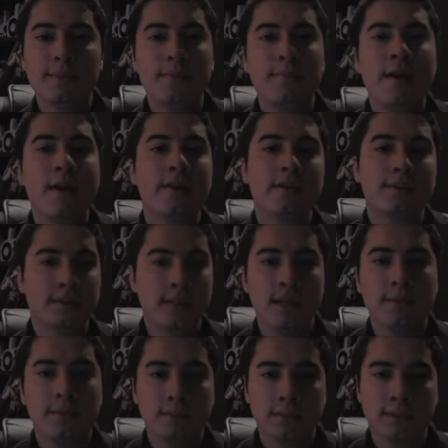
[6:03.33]
be a matter of
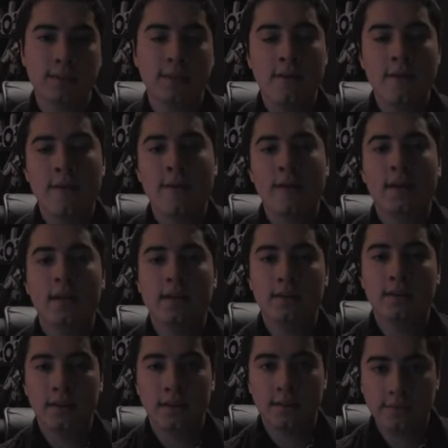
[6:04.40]
time until
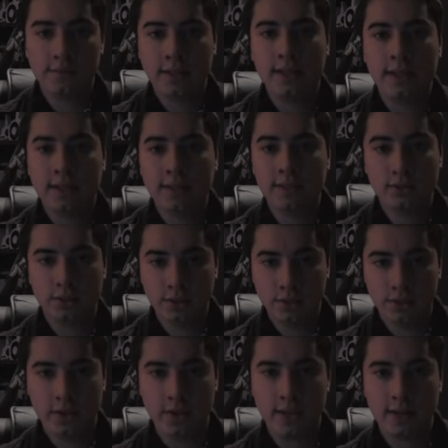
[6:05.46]
it finally gets into
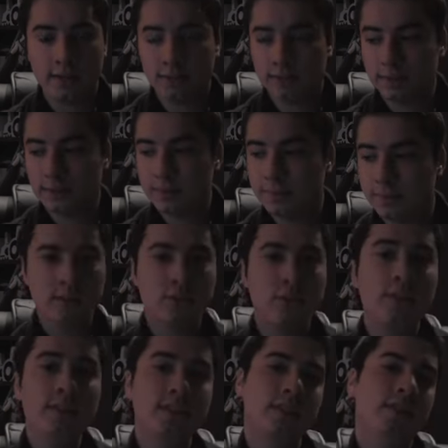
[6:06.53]
your hand. The
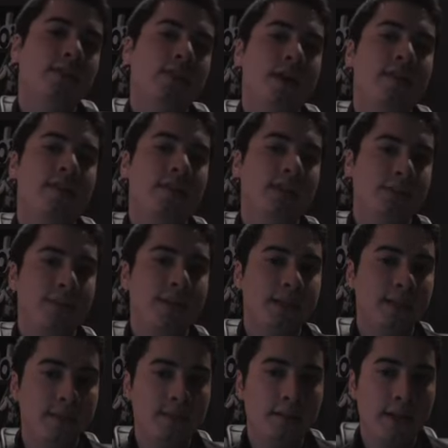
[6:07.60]
drawings can also have
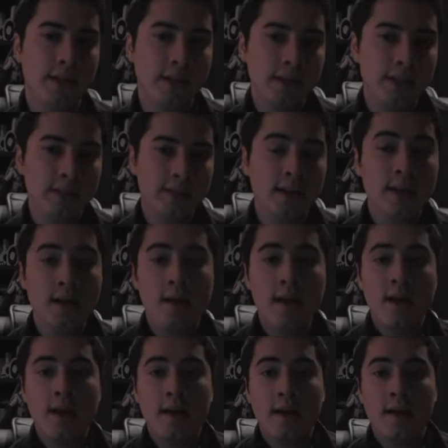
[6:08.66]
unexpected delays.
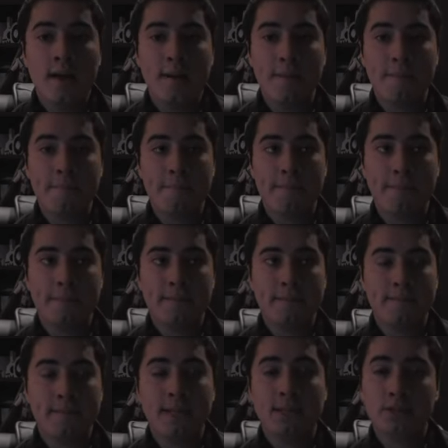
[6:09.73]

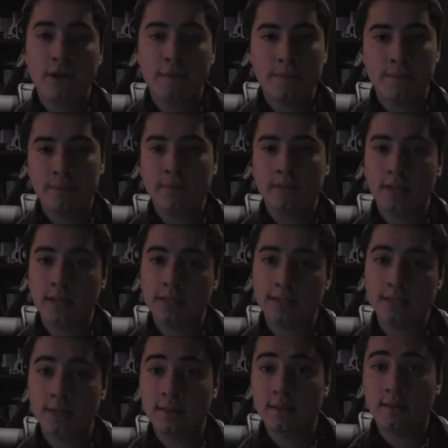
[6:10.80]
That's why I
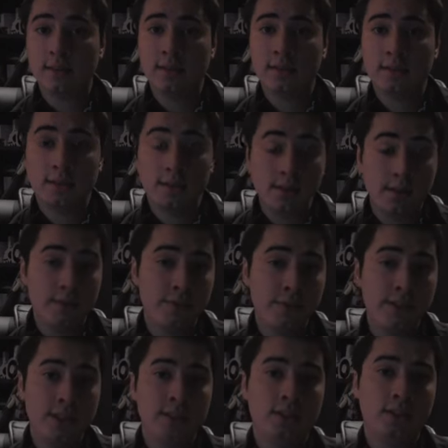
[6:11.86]
set the delivery
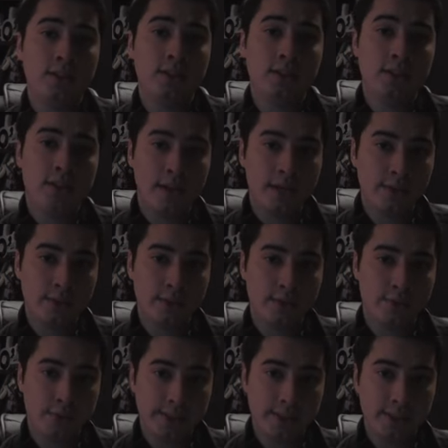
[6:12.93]
date to July
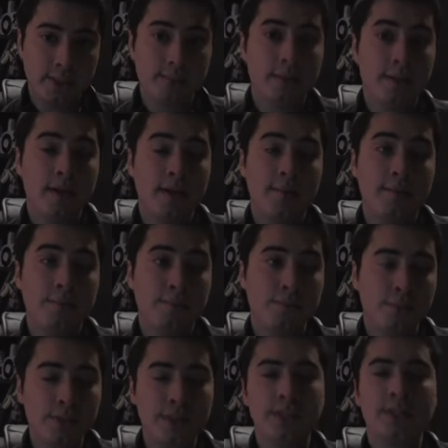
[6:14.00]
2014, but I'm
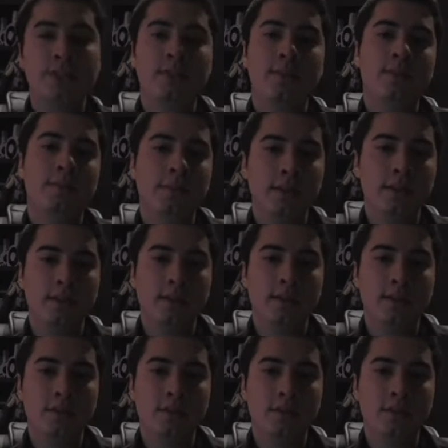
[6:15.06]
pretty sure it'll be